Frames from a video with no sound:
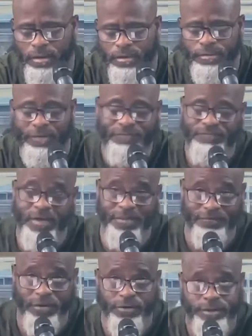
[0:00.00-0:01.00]
the 5th
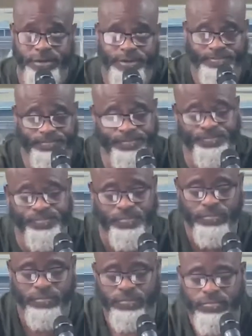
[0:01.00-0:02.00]
verse.
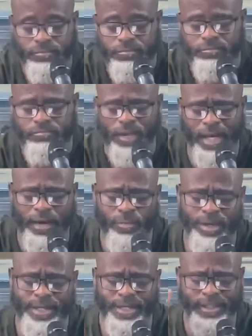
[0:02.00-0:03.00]
And it
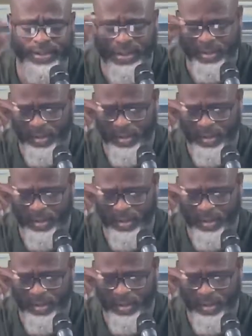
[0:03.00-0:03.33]
reads,